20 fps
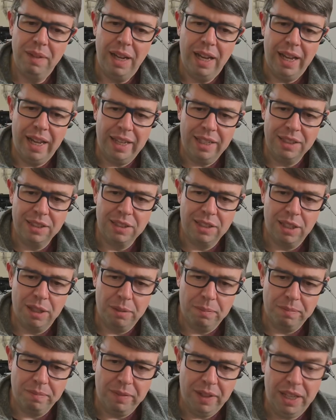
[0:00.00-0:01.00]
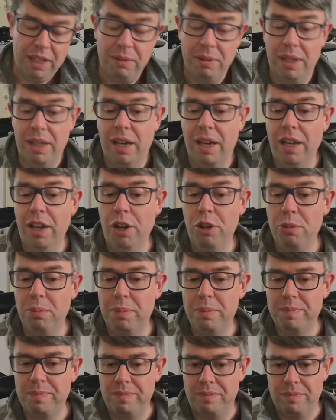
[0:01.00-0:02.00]
And anyway, I hope
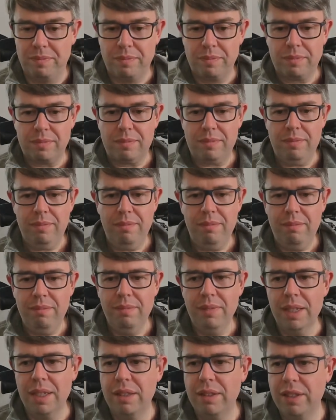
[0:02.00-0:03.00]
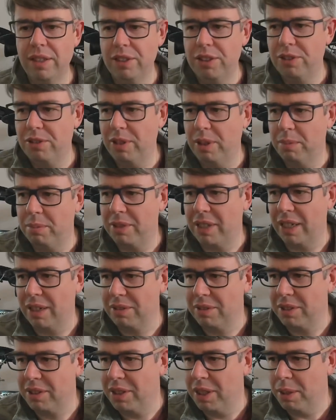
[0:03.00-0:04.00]
this trip
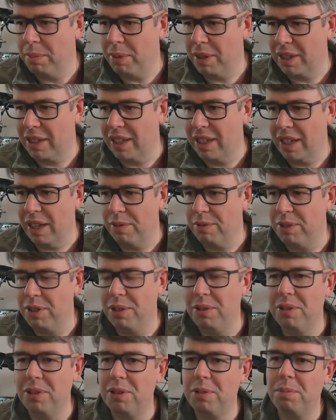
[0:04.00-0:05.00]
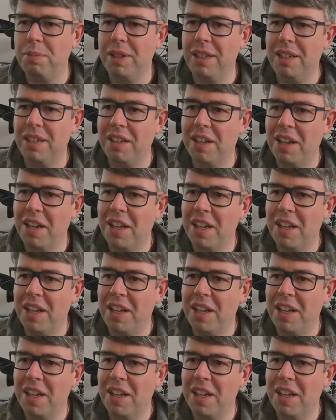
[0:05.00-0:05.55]
down debugging avenue has been